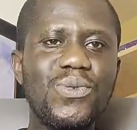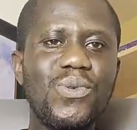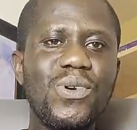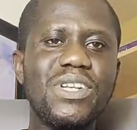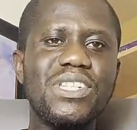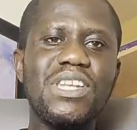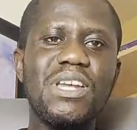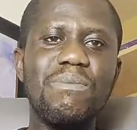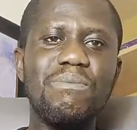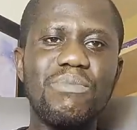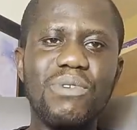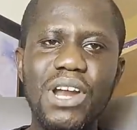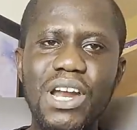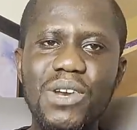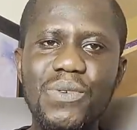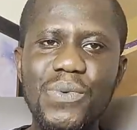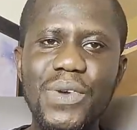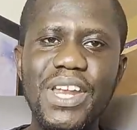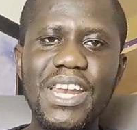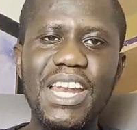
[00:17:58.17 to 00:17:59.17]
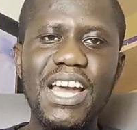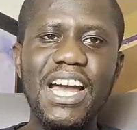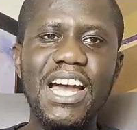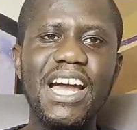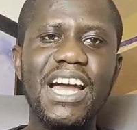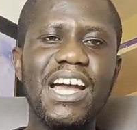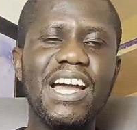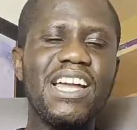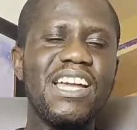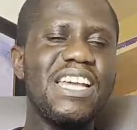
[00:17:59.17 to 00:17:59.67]
who was a
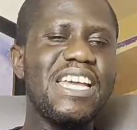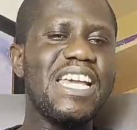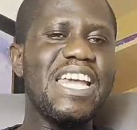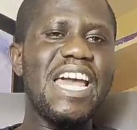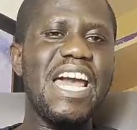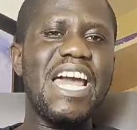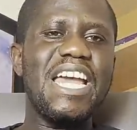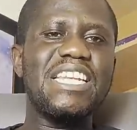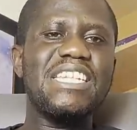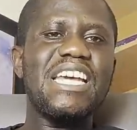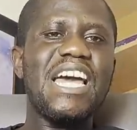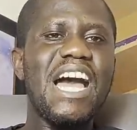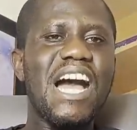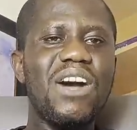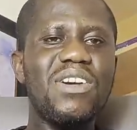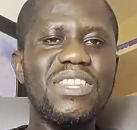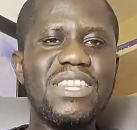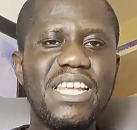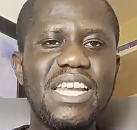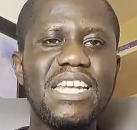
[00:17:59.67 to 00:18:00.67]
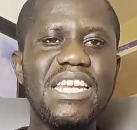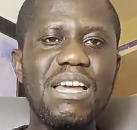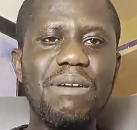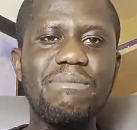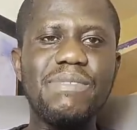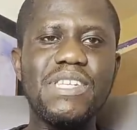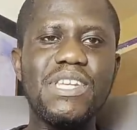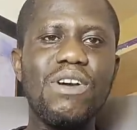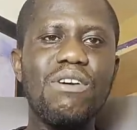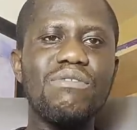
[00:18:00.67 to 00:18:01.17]
breadwinner and how they
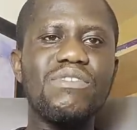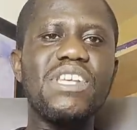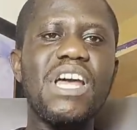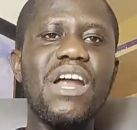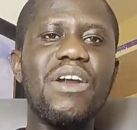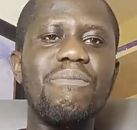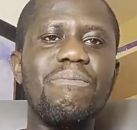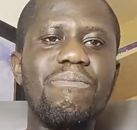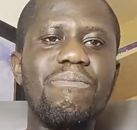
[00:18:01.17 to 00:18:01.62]
themselves are